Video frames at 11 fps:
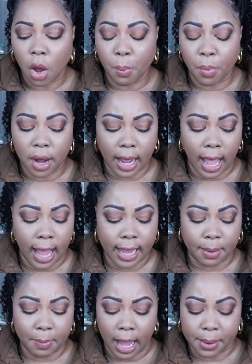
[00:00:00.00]
But I
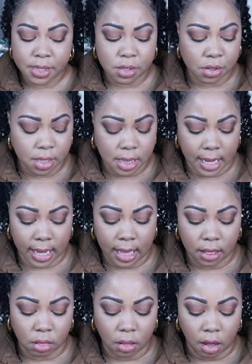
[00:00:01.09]
am absolutely
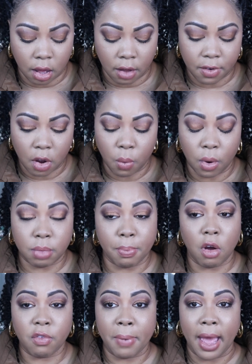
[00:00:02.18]
in love with
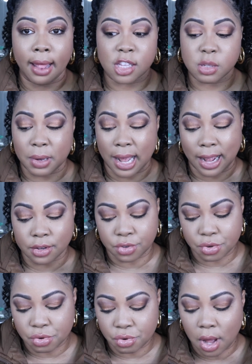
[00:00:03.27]
both palettes, but I
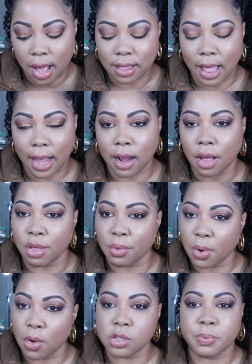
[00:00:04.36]
do like the
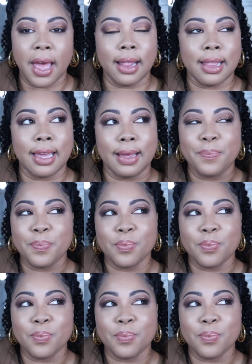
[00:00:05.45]
Rose palette,